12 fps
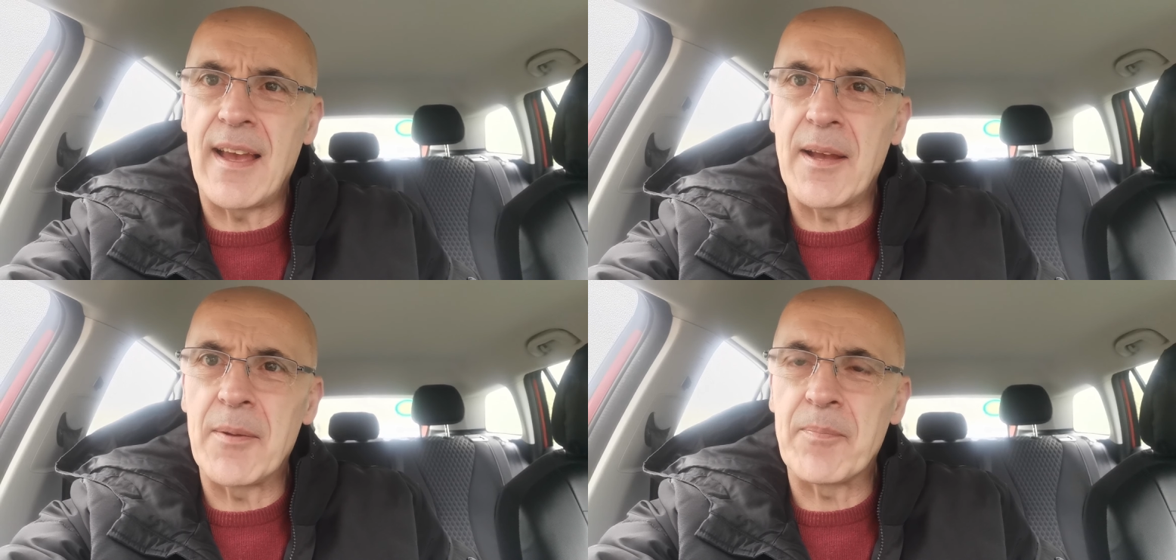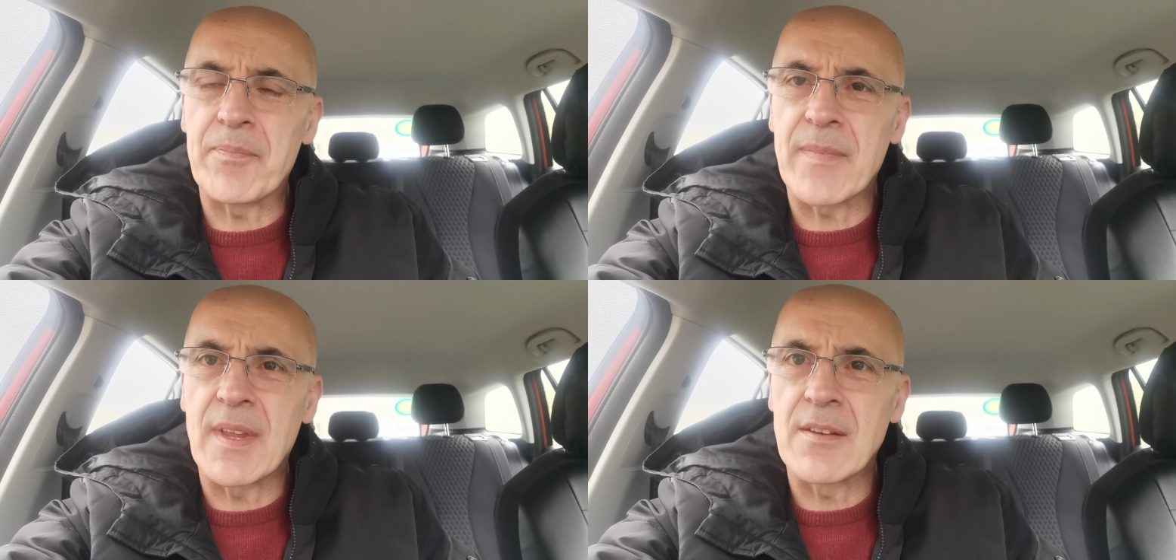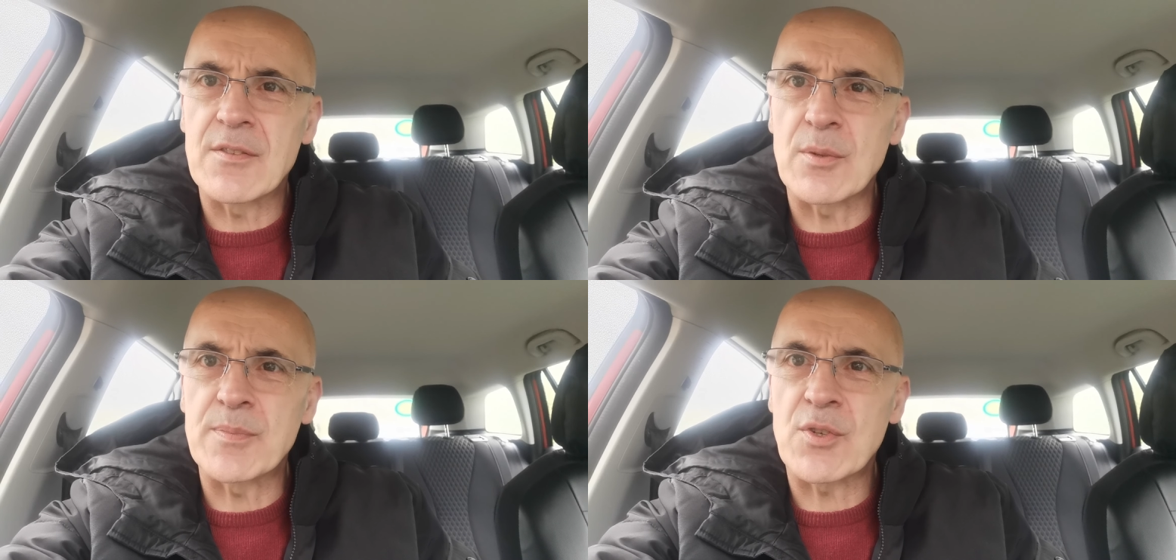um,
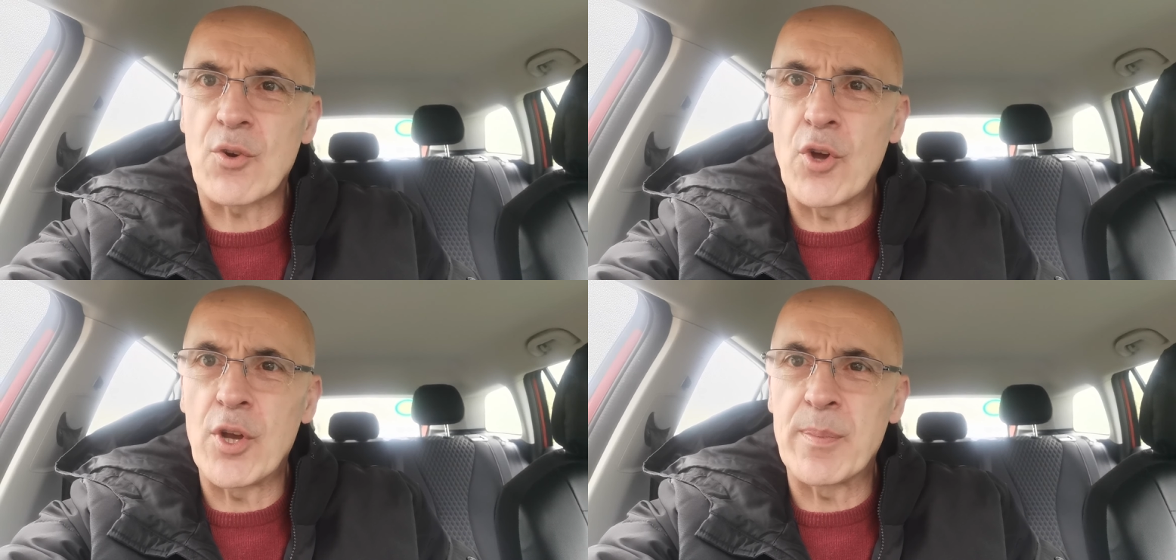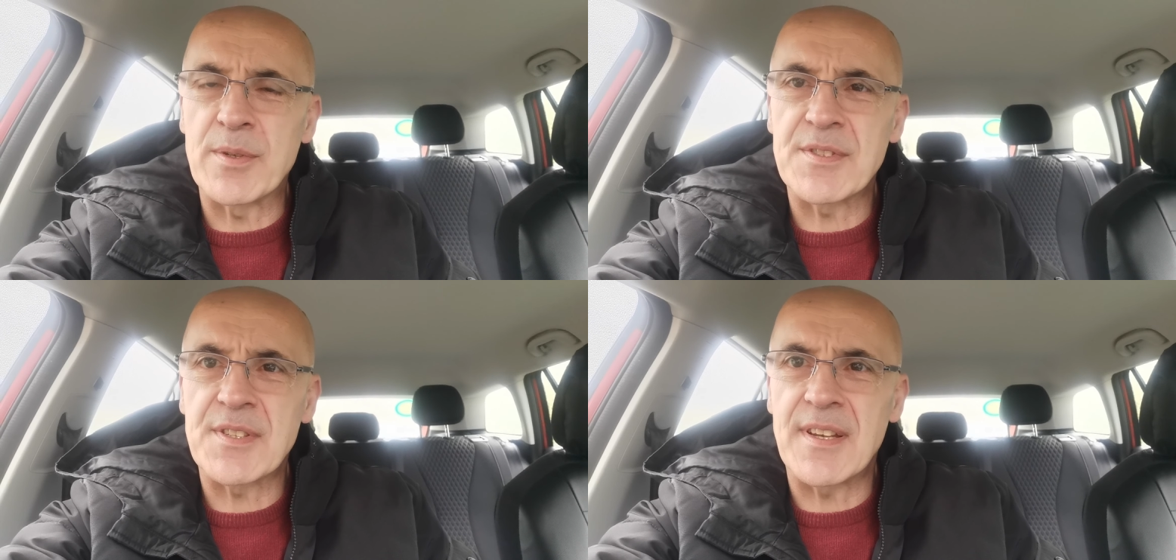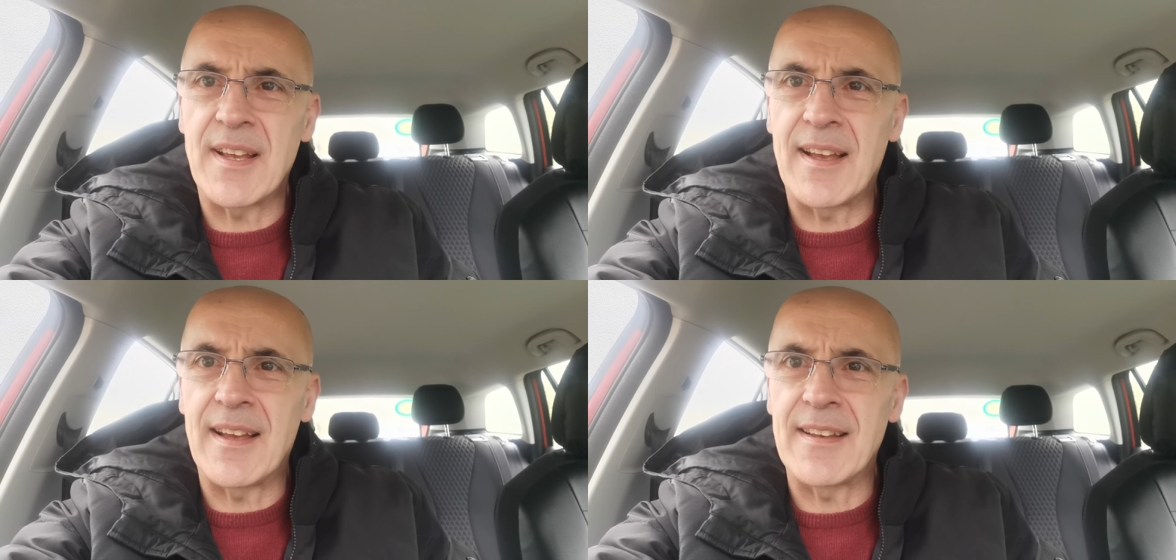subscribers,
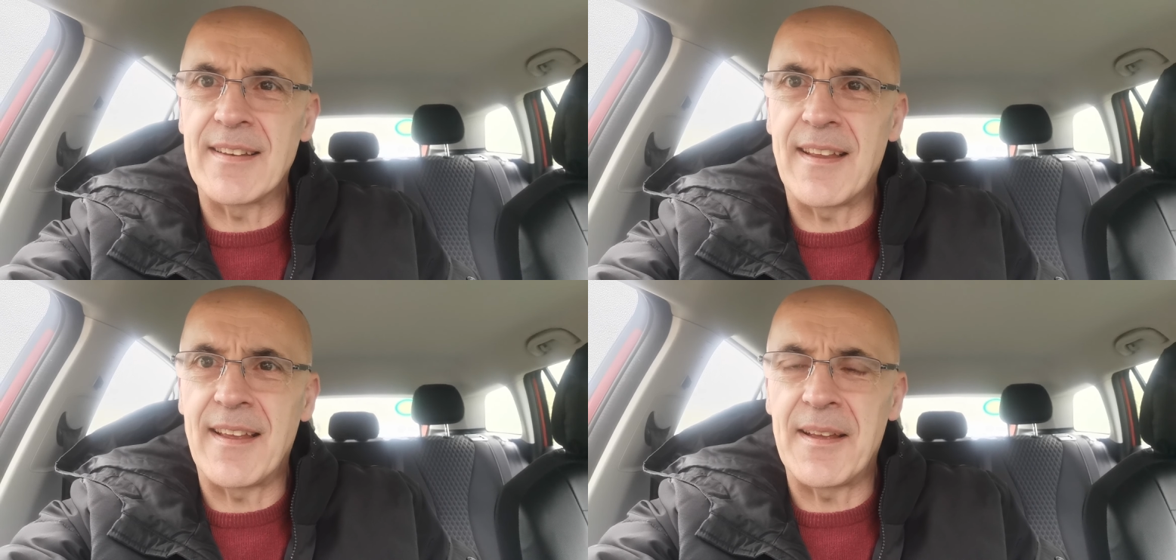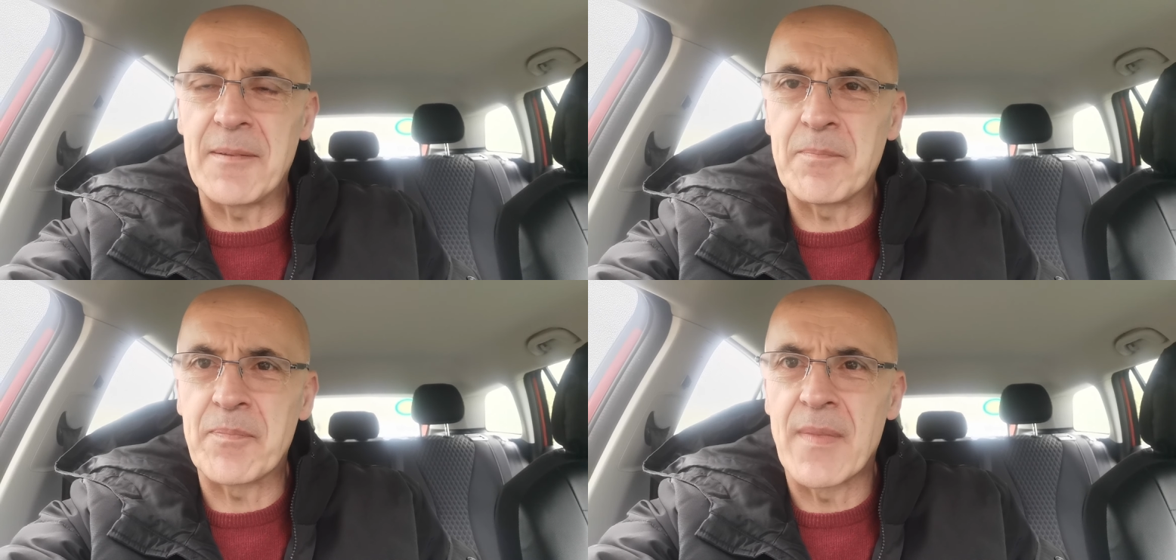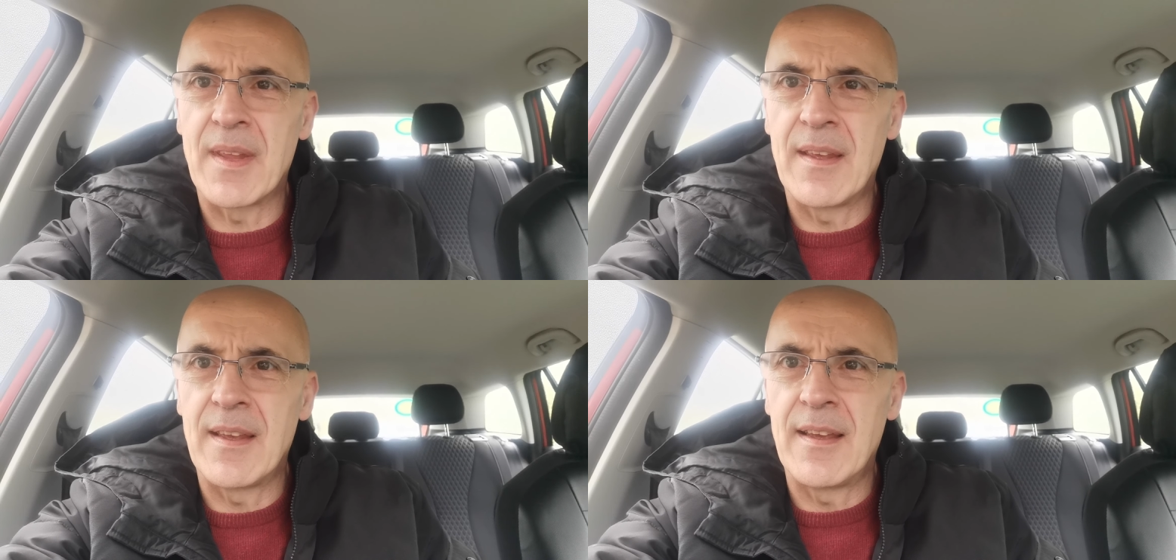and uh,
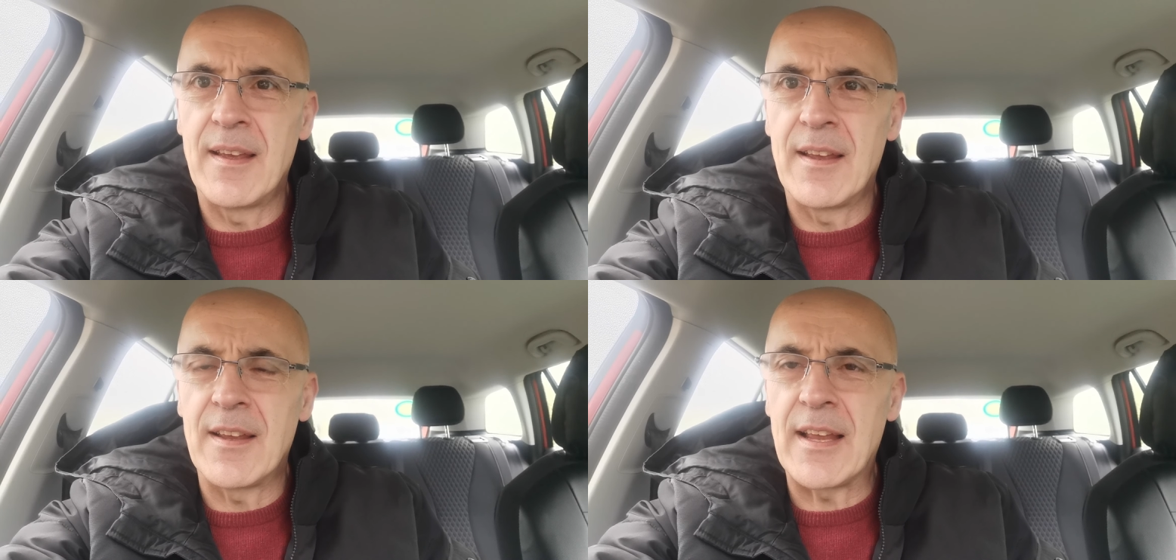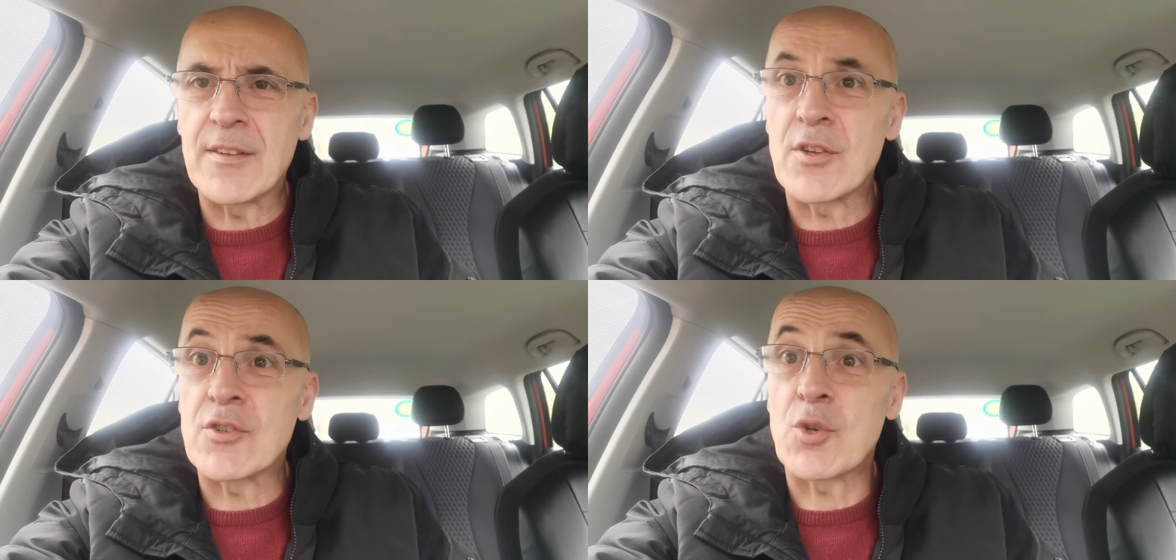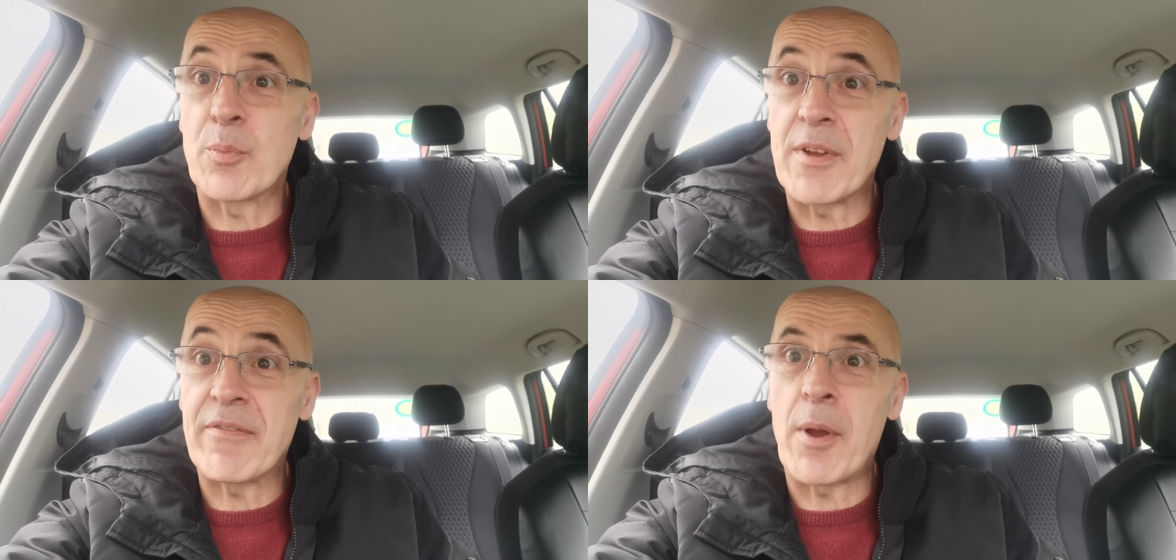
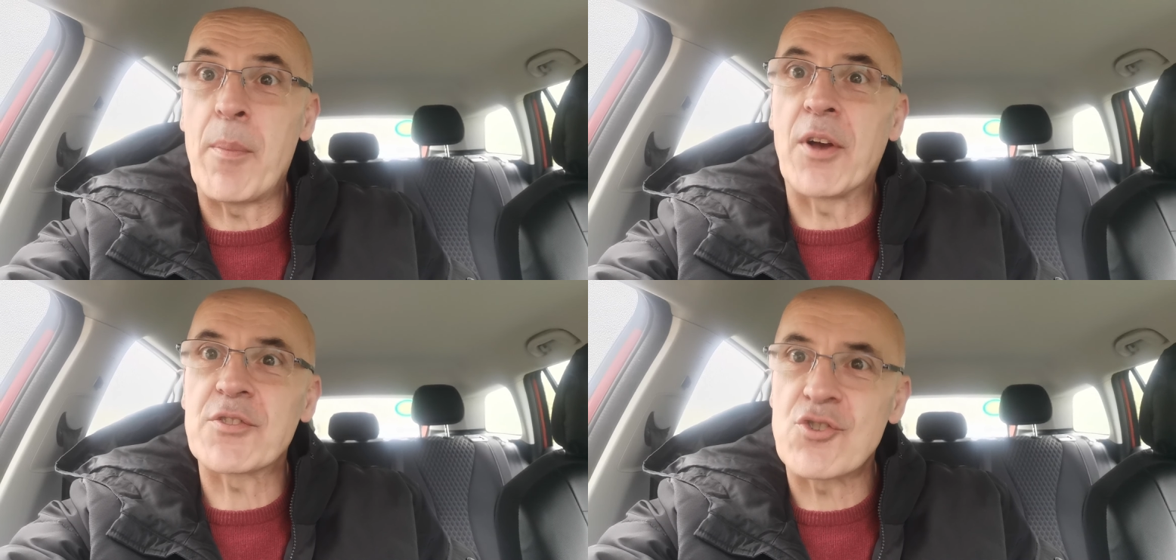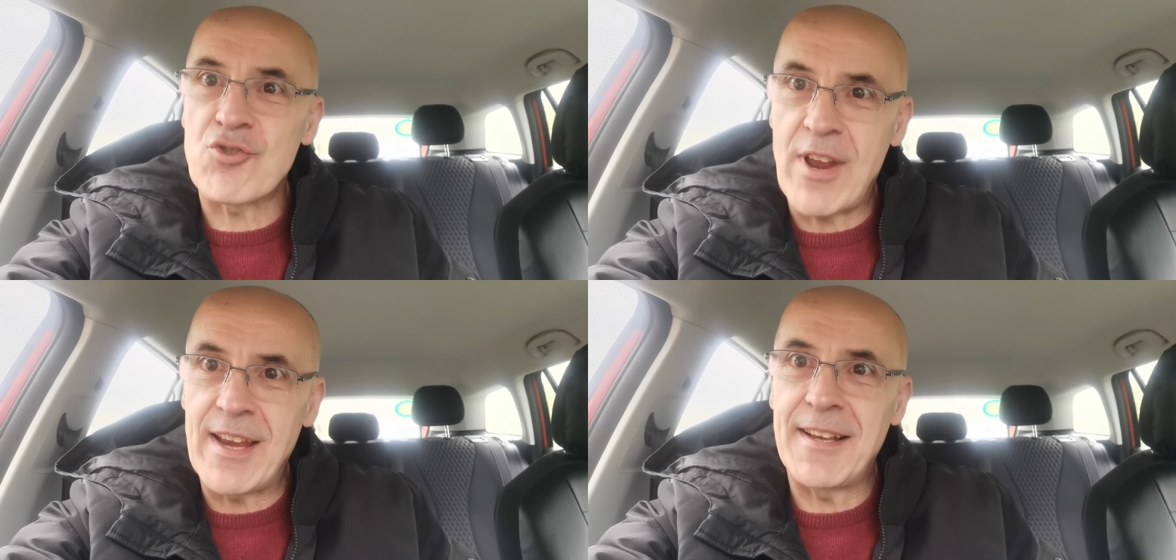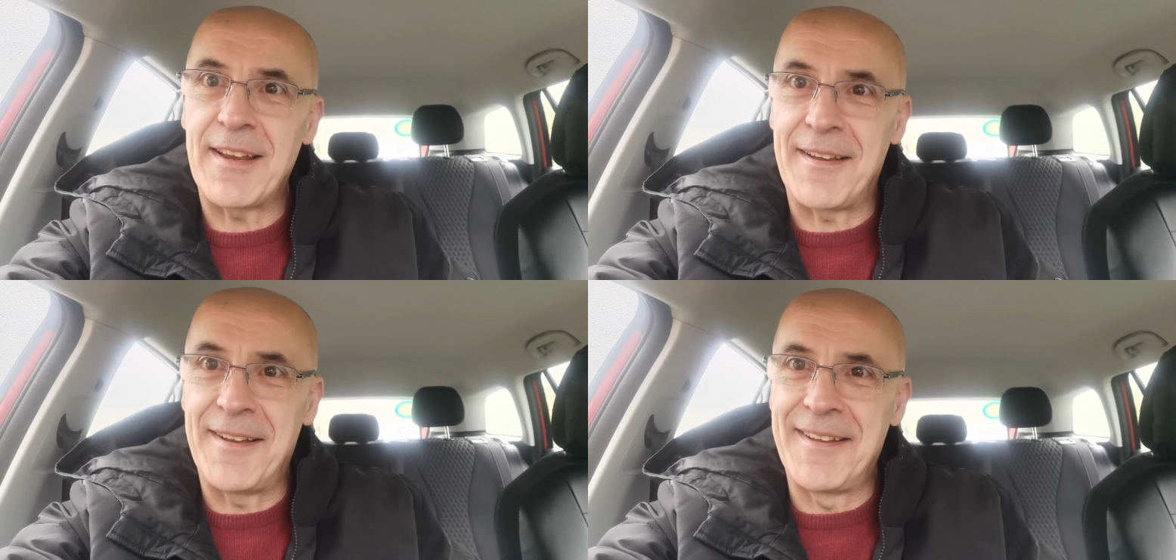somebody from
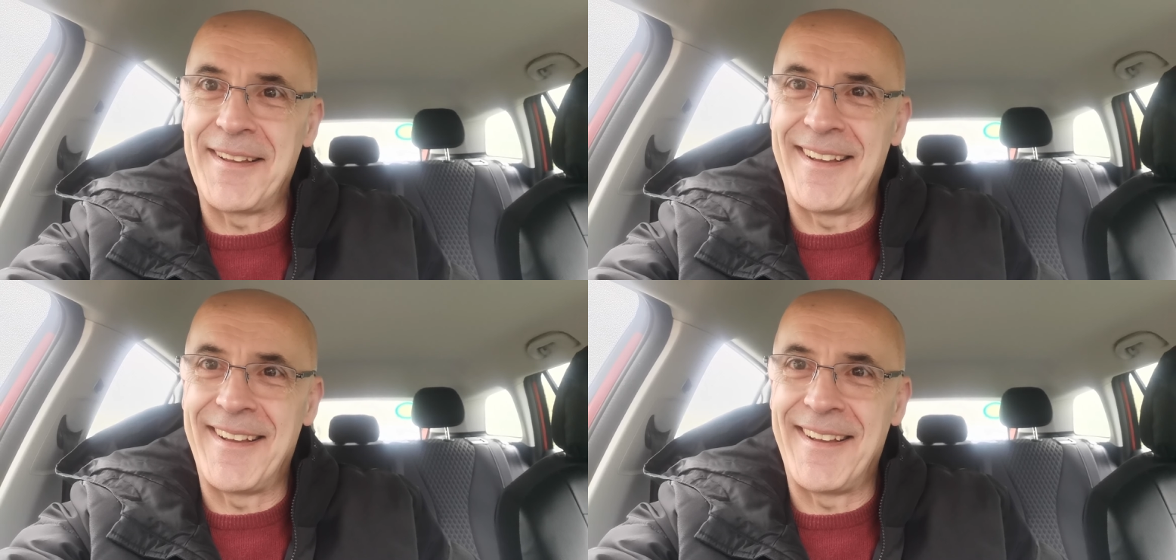Australia